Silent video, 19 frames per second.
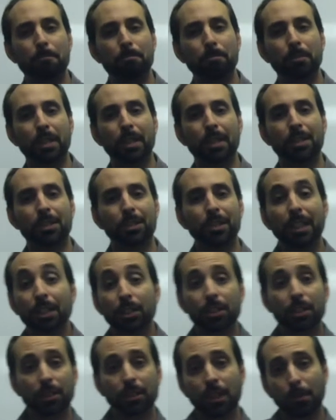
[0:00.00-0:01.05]

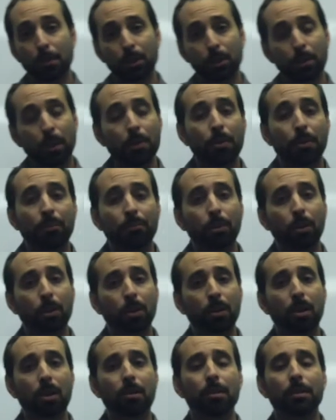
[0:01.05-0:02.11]
These numbers 1 through 4,
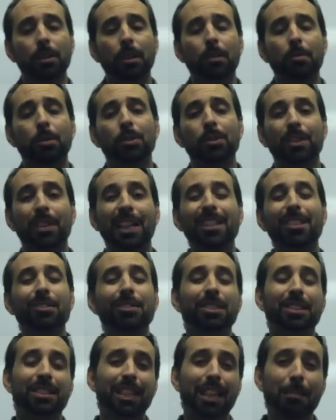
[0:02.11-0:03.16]
cardinal numbers, they use
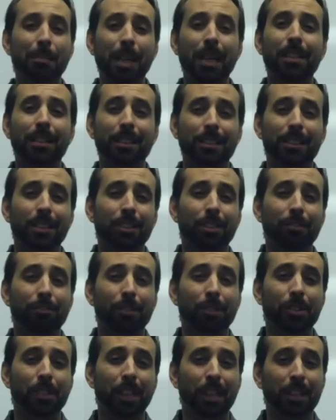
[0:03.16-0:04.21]
the same endings as your
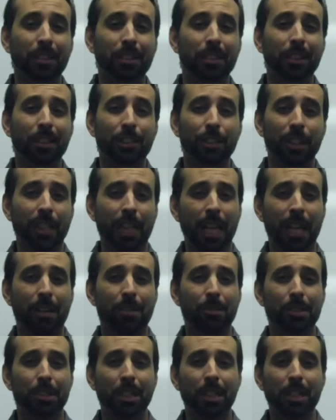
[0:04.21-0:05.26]
first, second declension
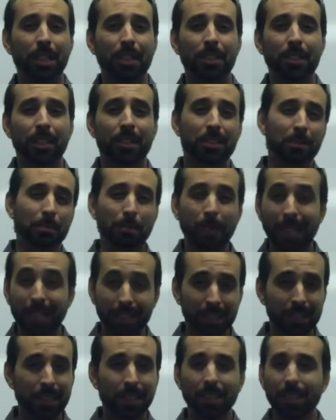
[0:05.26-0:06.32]
nouns. It's
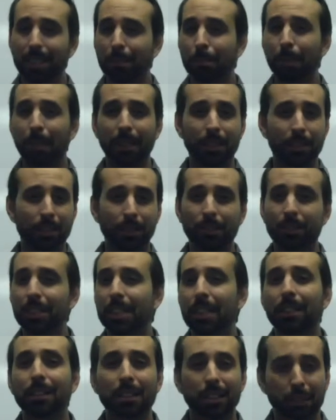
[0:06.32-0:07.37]
mixed, but you've
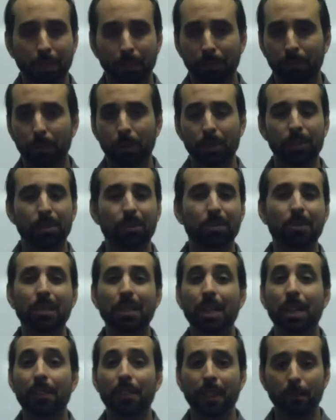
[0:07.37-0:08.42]
seen this before, so
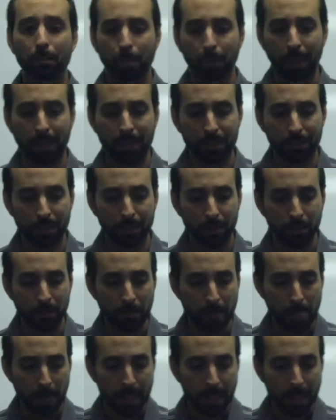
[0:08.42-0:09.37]
nothing brand new.